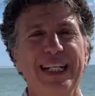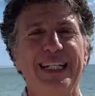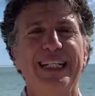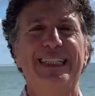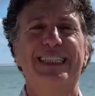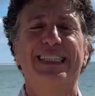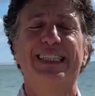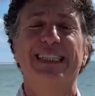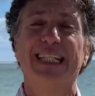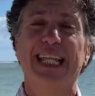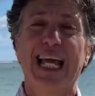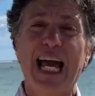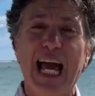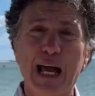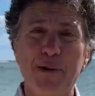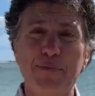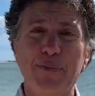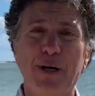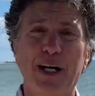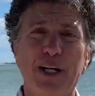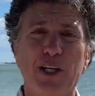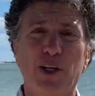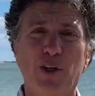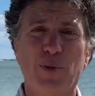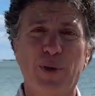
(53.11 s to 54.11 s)

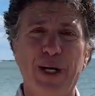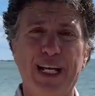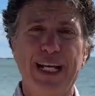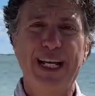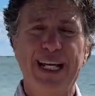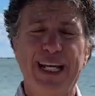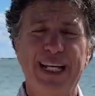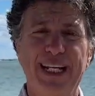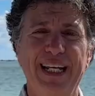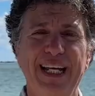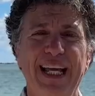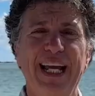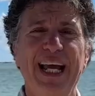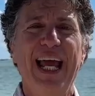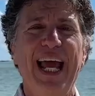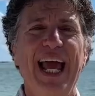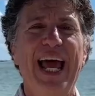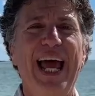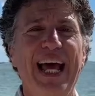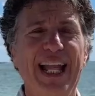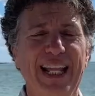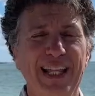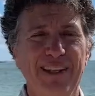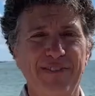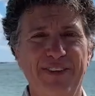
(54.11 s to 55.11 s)
slab-on-grade,
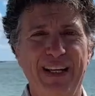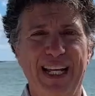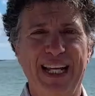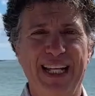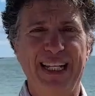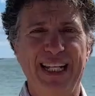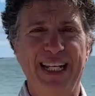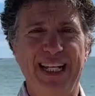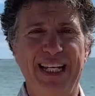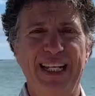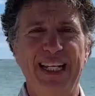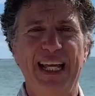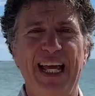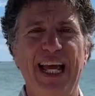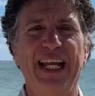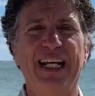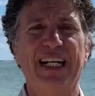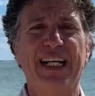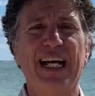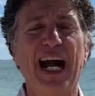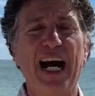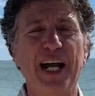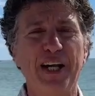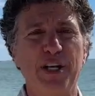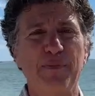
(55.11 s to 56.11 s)
elevated, and
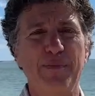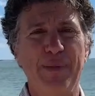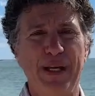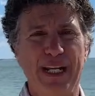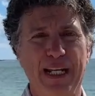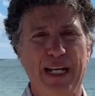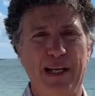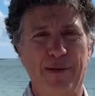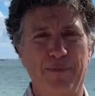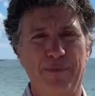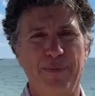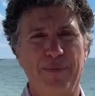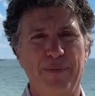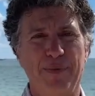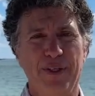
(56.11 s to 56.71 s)
condominium.